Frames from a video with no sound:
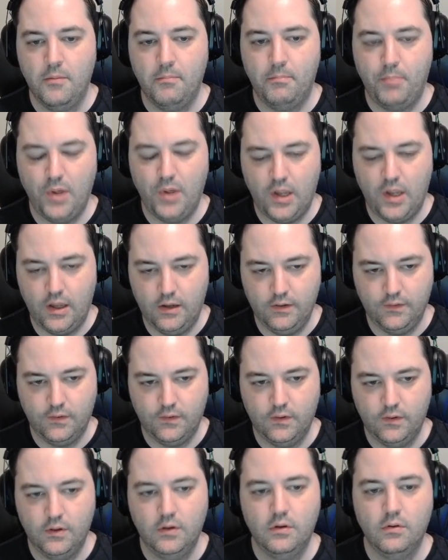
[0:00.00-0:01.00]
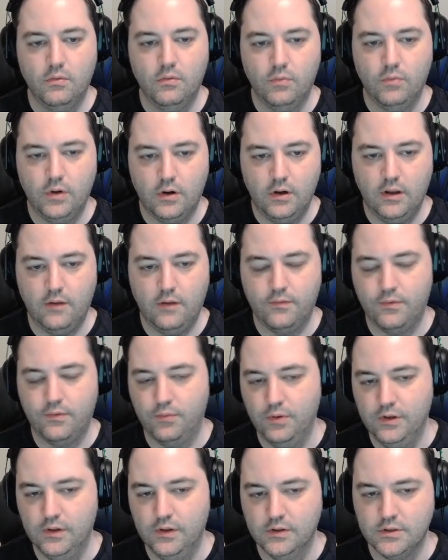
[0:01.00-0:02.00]
But we already have
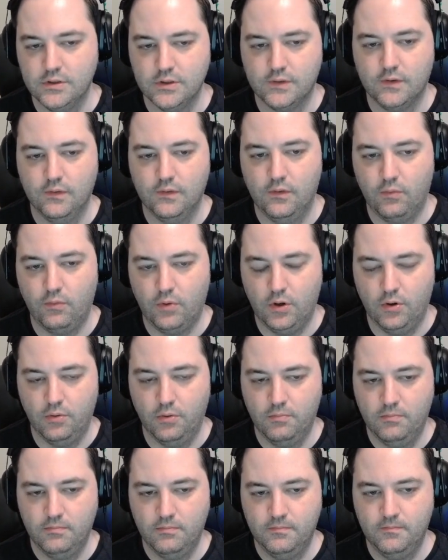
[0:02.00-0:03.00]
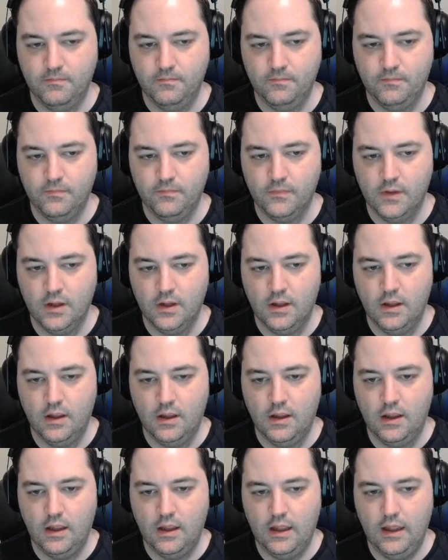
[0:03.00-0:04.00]
3 digits in the row,
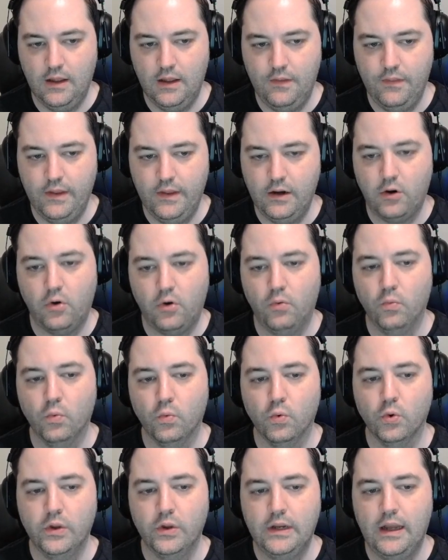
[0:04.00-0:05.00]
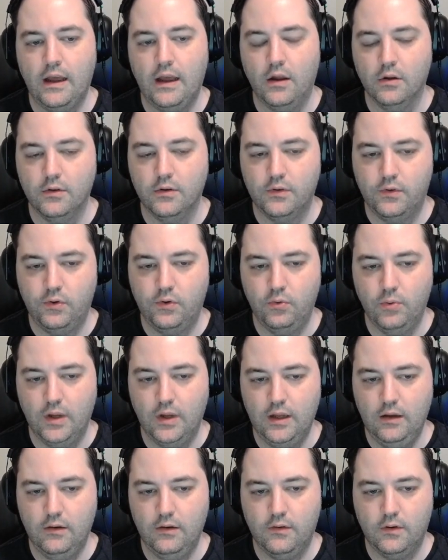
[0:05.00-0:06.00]
and they are ruling out 2,
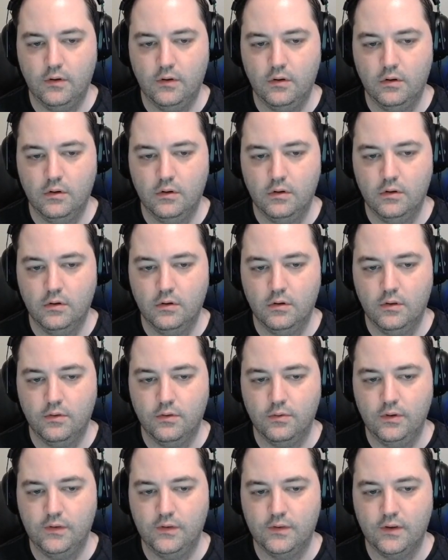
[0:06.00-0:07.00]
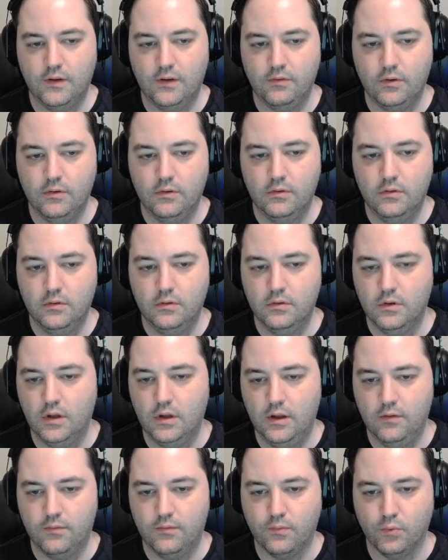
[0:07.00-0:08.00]
8, 3, 7,
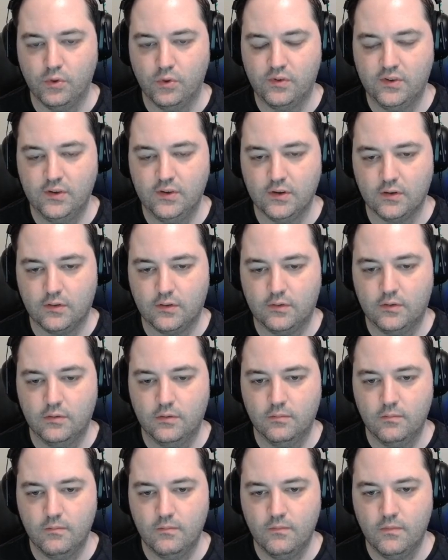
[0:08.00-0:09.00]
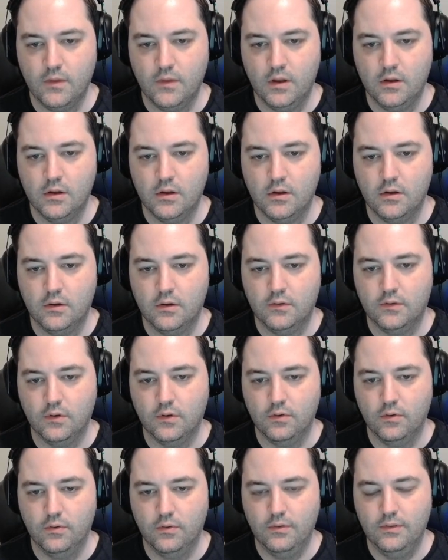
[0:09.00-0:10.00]
and 4, 6.
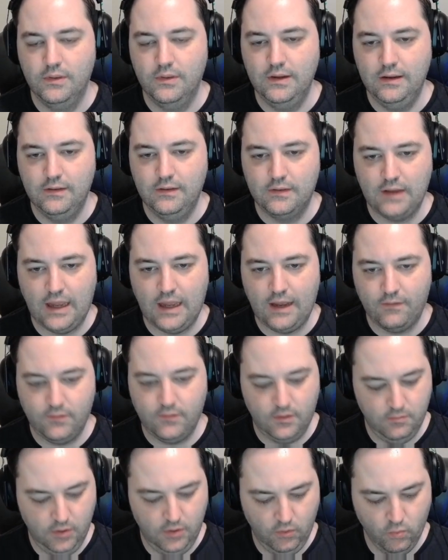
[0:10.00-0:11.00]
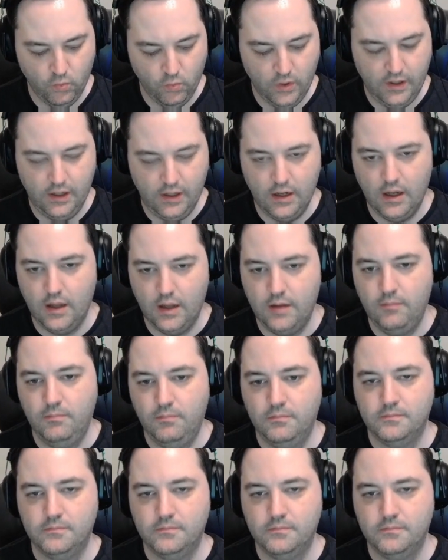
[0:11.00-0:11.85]
So these have to be 1, 9.